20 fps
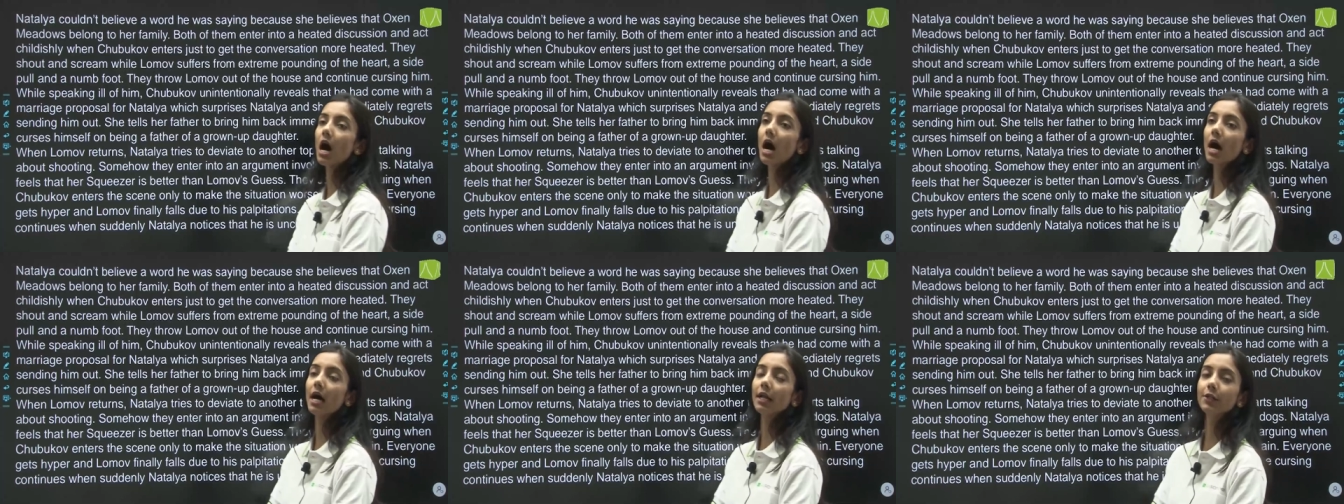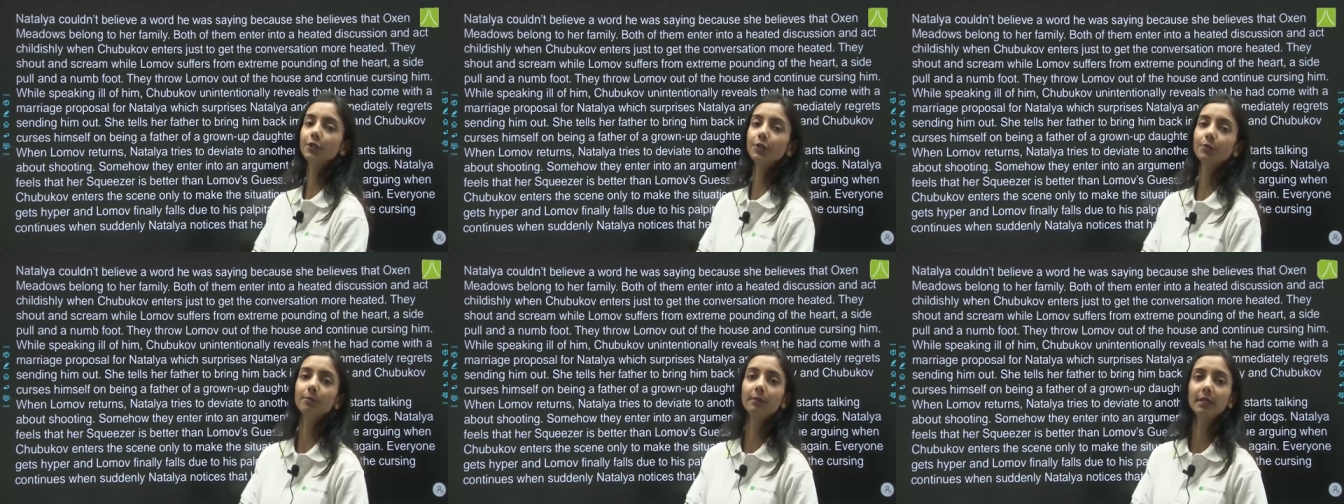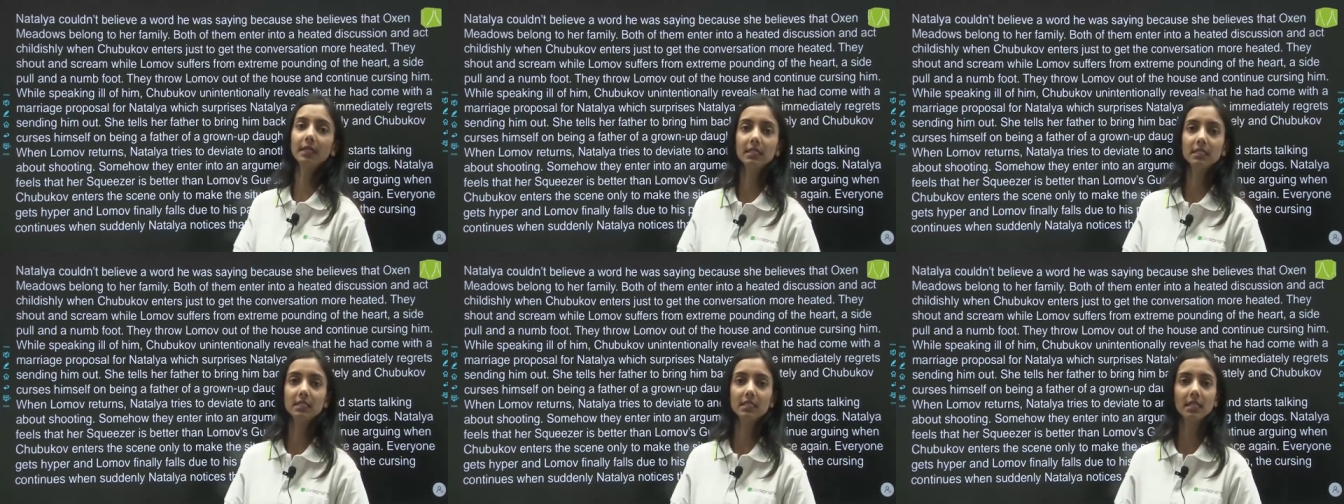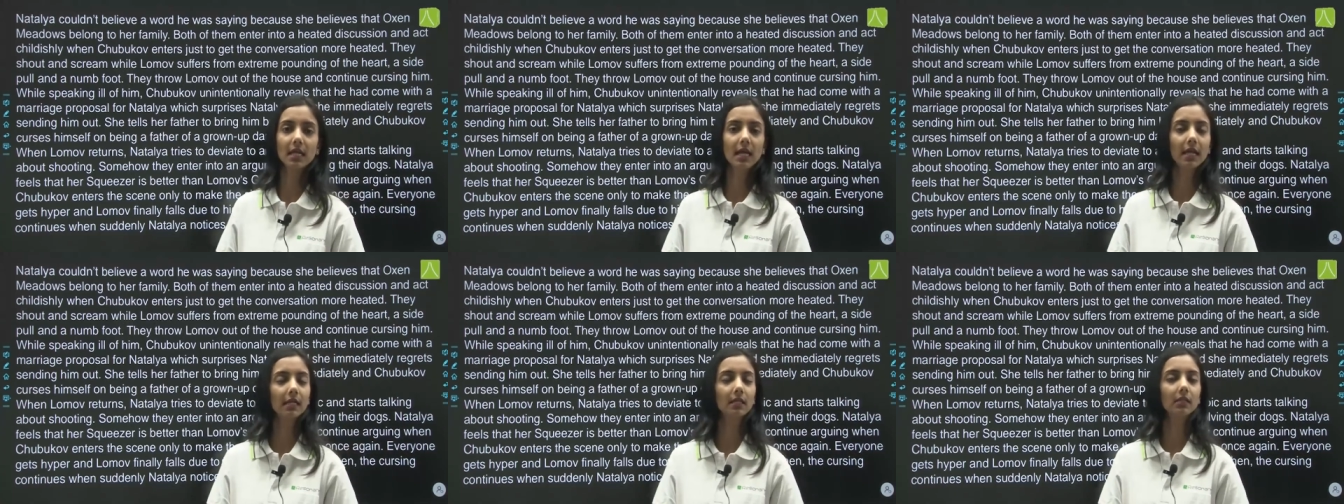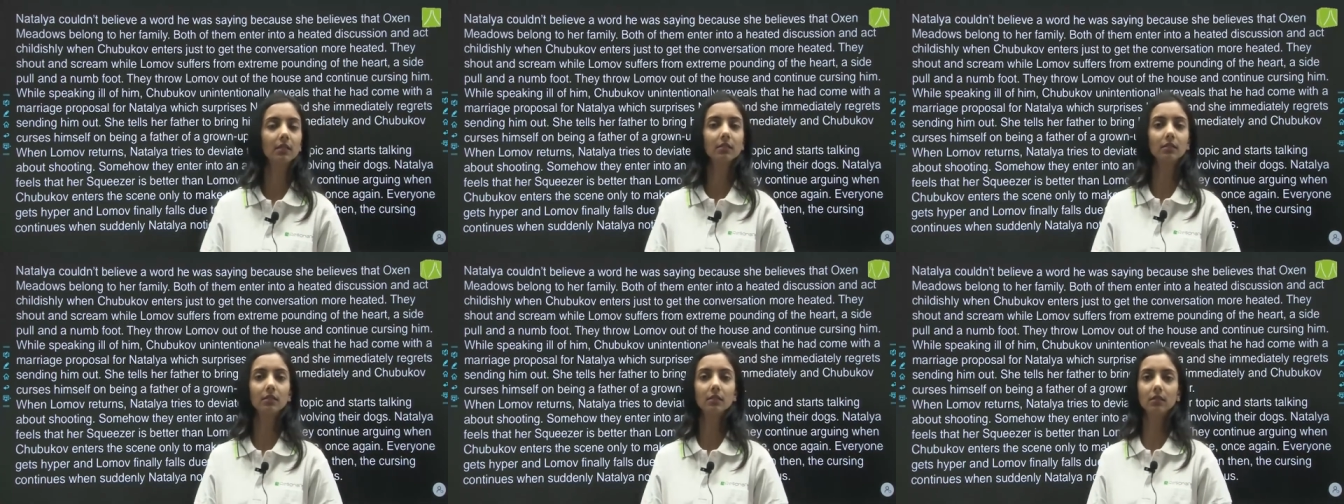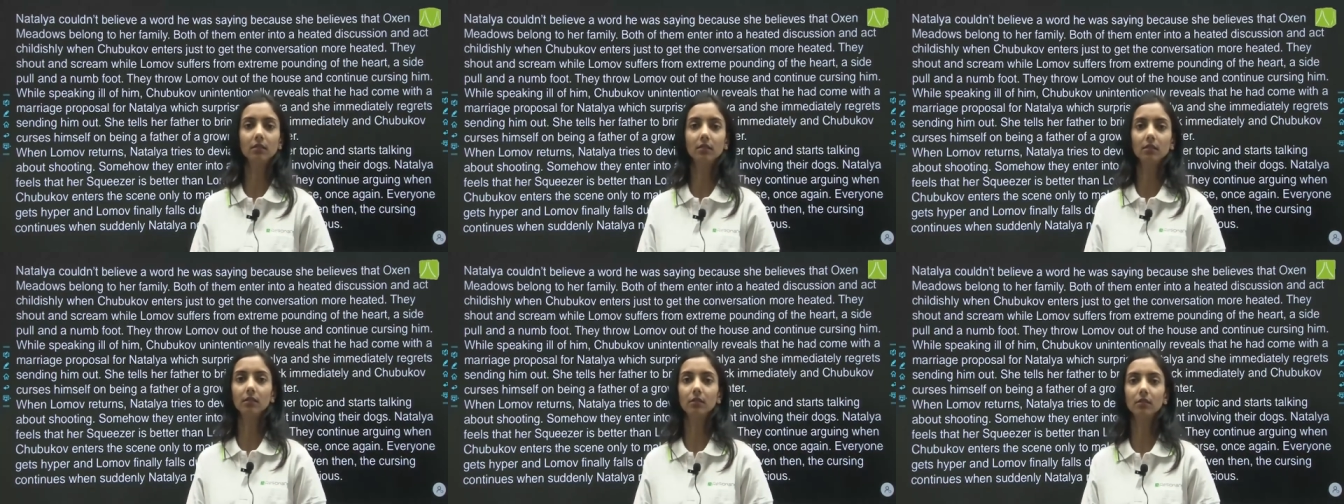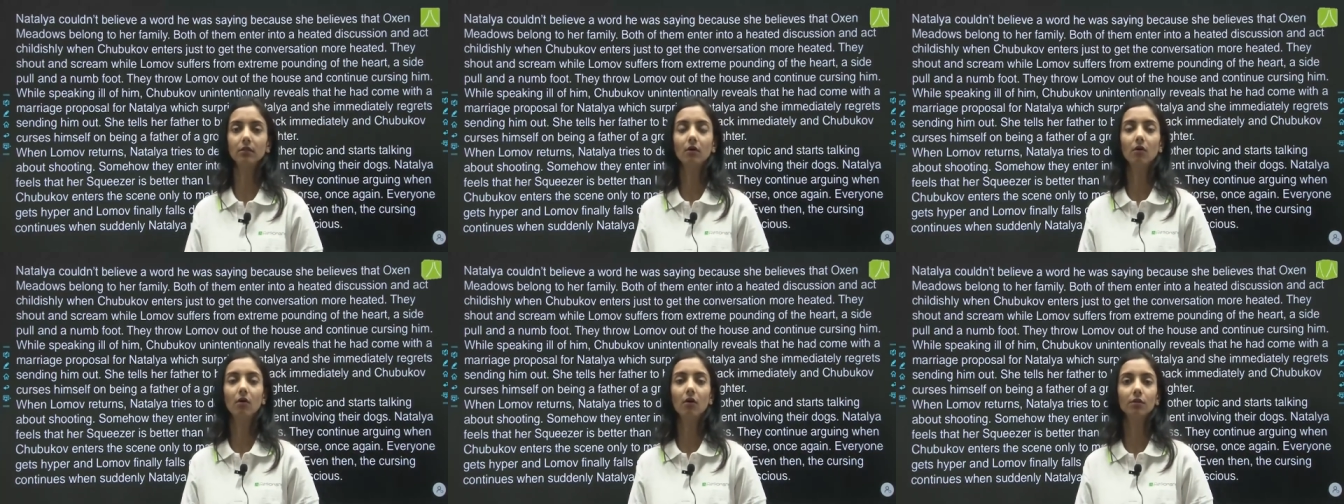arguments and
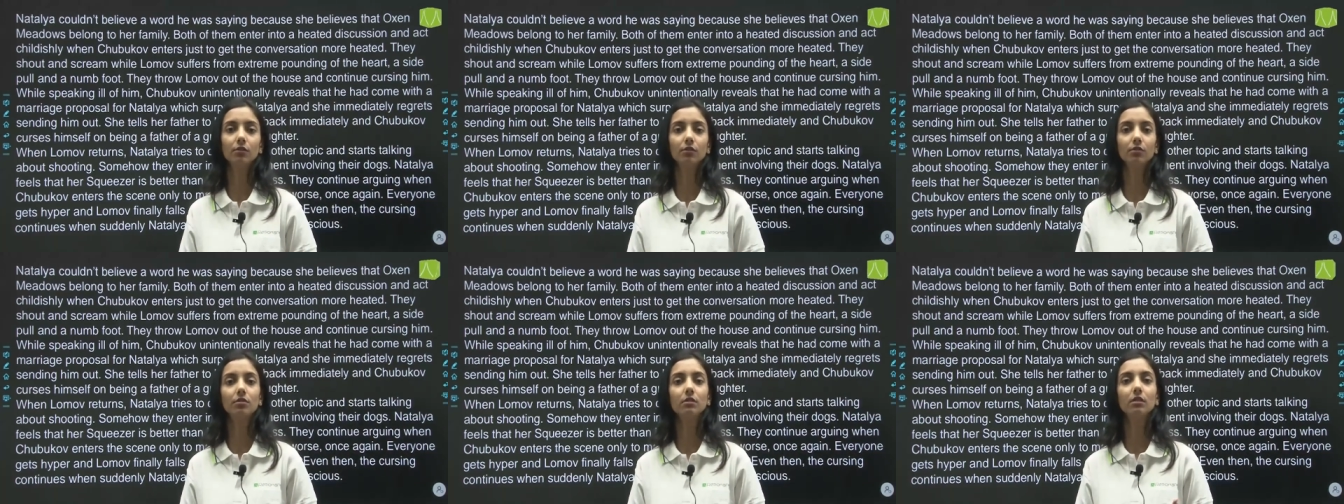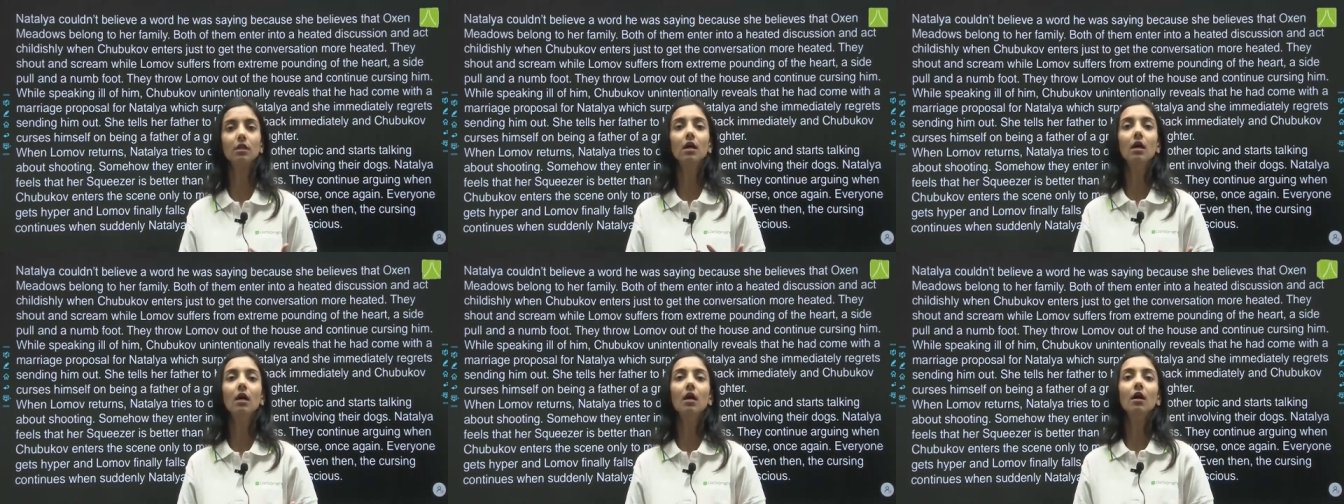uh, all those